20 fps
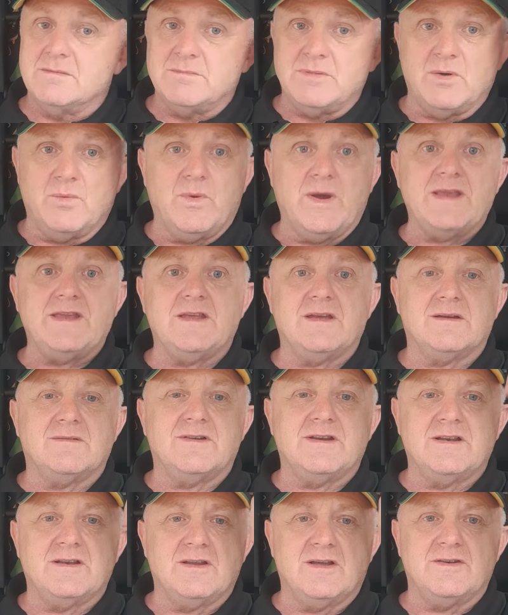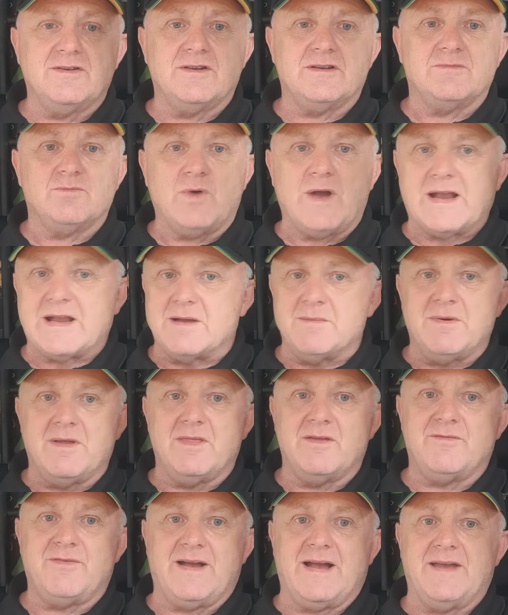But when you're in London, whack them
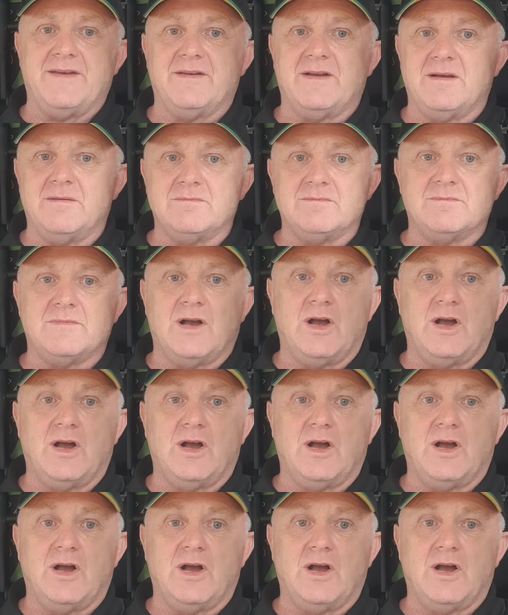on the van and